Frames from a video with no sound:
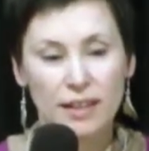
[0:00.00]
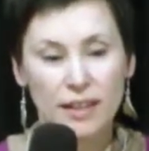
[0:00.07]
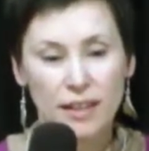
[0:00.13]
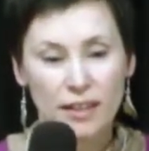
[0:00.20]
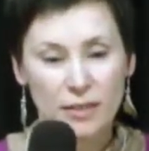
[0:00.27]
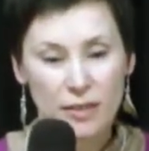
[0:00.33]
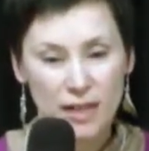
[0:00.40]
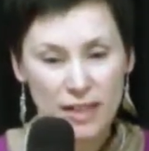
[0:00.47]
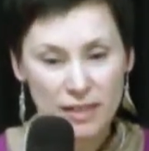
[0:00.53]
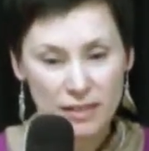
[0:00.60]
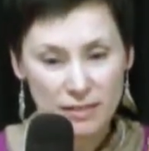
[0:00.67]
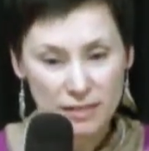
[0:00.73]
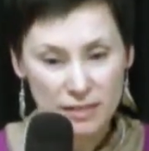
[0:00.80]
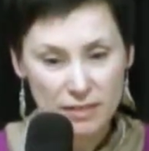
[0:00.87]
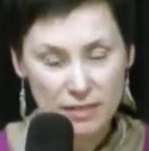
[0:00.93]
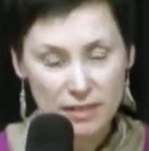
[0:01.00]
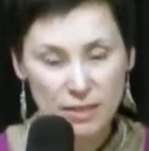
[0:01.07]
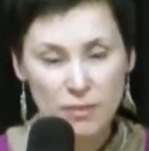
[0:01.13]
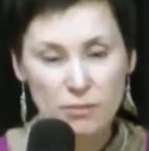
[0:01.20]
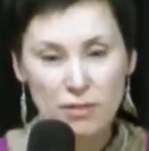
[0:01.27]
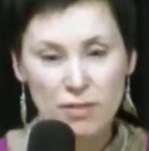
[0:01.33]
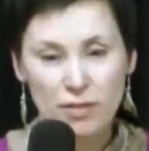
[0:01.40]
and then
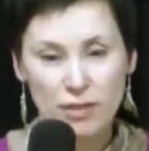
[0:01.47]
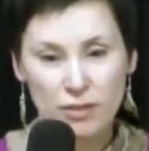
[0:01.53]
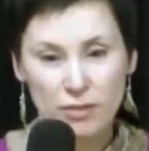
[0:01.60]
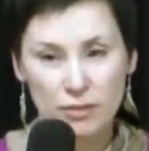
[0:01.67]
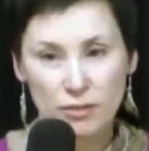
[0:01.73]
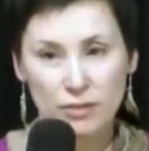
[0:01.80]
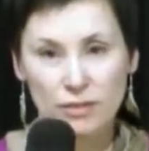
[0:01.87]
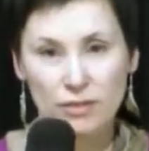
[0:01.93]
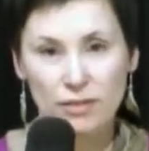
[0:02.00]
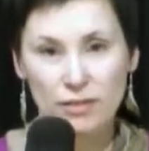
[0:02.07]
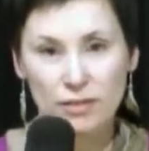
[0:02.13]
the miracle